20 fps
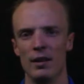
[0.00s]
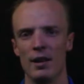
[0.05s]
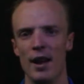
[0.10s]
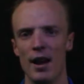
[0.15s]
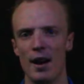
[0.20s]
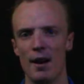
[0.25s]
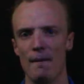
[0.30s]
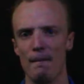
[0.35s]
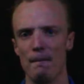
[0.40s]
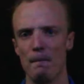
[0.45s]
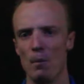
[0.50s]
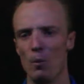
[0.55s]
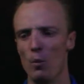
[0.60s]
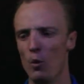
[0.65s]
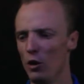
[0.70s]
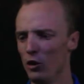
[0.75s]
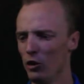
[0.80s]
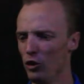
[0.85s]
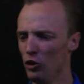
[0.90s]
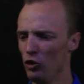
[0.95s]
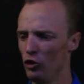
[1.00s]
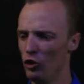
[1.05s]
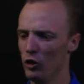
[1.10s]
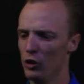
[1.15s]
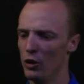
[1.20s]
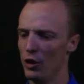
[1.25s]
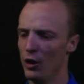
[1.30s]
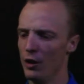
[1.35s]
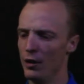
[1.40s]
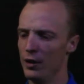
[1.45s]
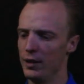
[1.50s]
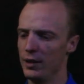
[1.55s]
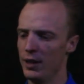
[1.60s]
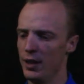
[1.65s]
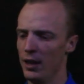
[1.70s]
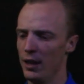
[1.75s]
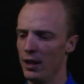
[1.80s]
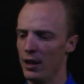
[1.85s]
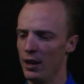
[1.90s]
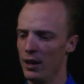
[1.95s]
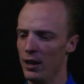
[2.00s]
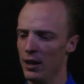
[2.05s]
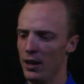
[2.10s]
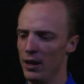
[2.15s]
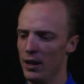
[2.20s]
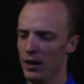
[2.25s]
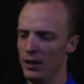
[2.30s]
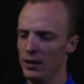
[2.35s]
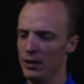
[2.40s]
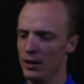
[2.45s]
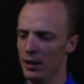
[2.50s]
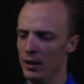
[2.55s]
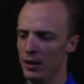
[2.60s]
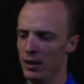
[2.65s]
Now, what you should notice here is